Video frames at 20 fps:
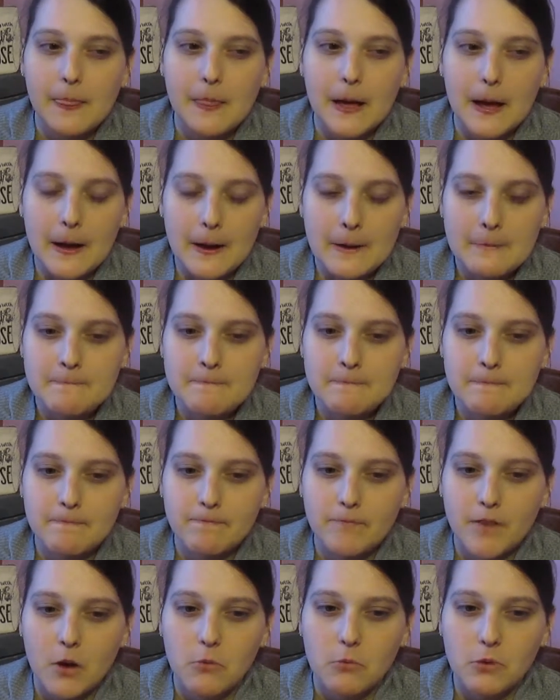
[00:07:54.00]
um,
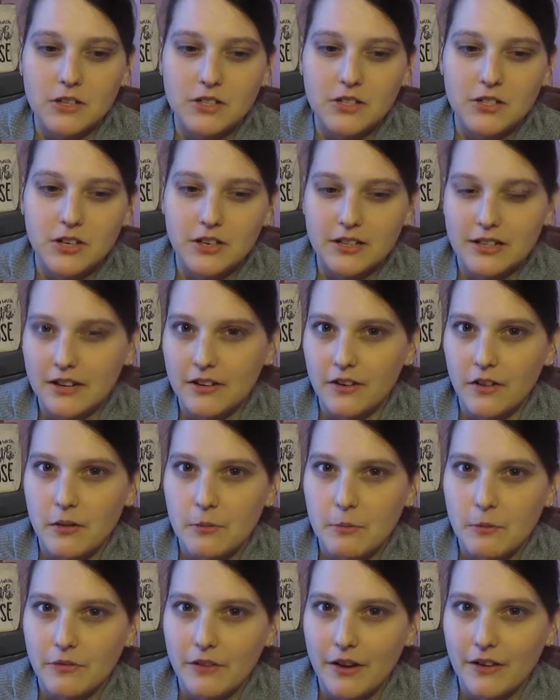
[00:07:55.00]
which took it down to
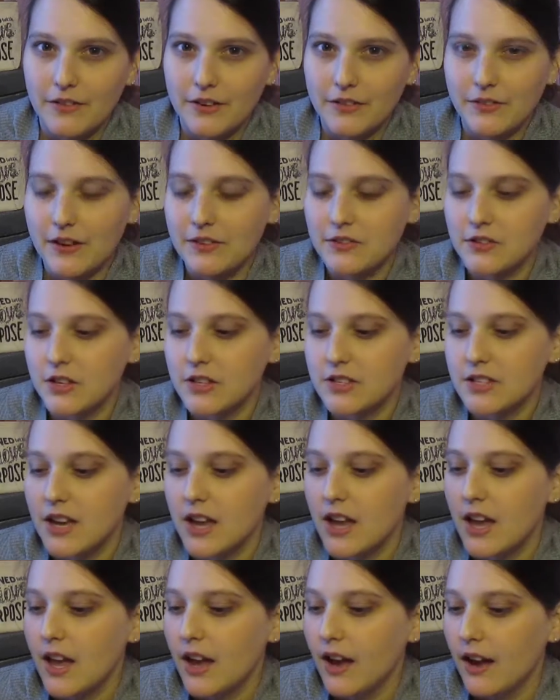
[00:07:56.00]
3.5 out of 5 stars.
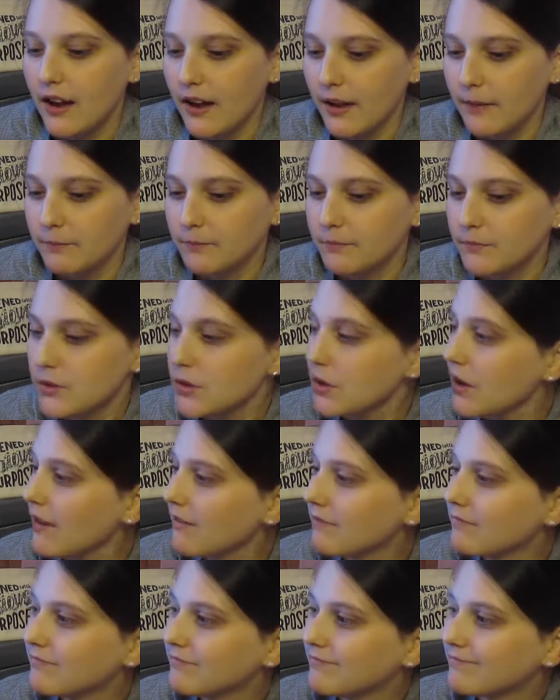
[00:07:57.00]
Um, so yeah,
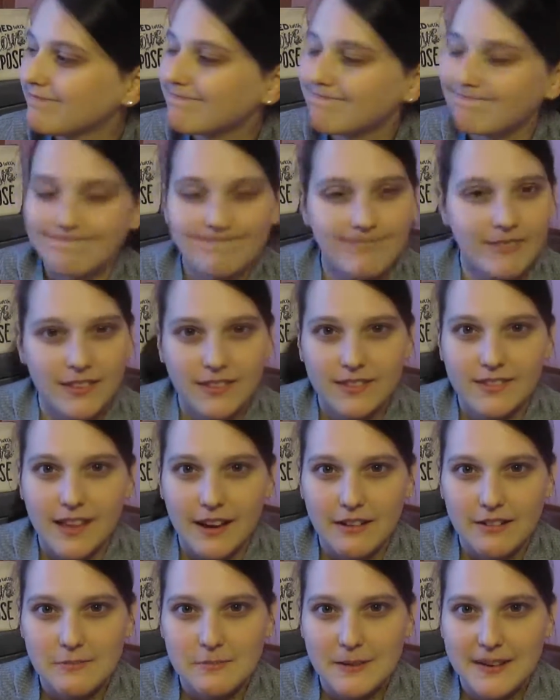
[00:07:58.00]

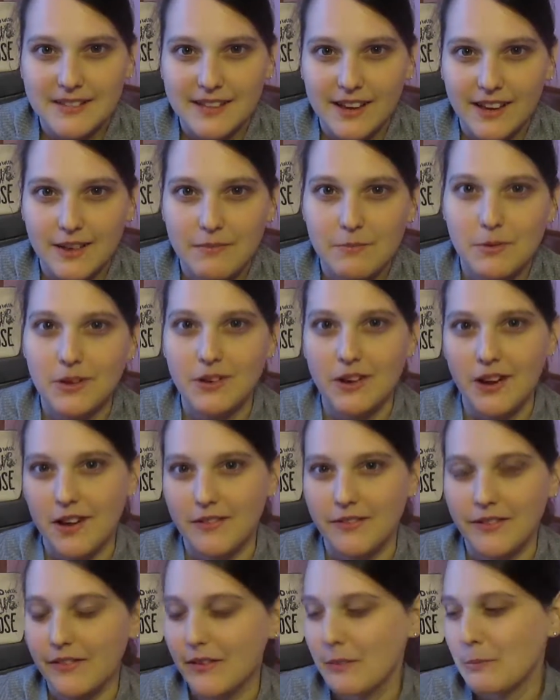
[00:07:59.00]
that was my second book
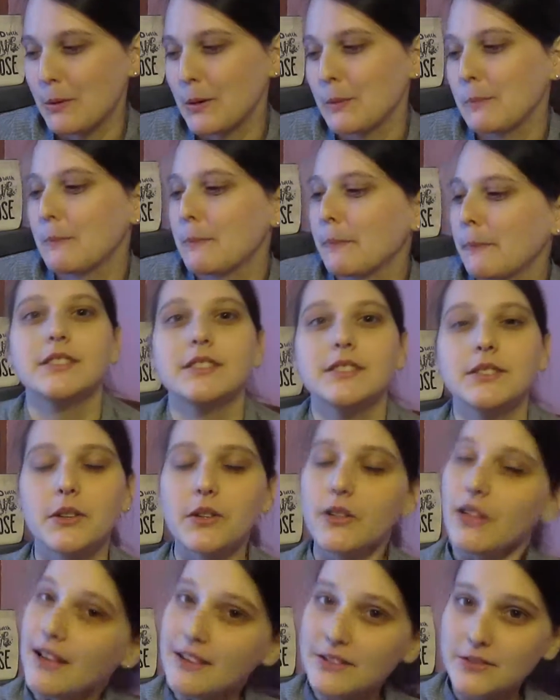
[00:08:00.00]
of November. So
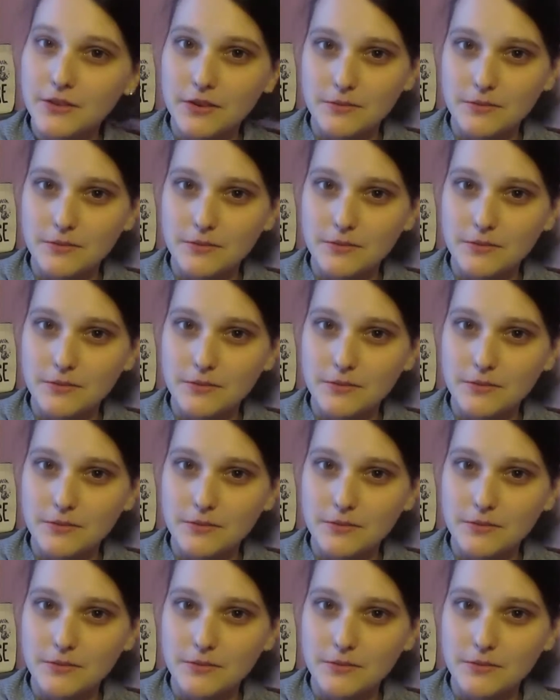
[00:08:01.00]
the last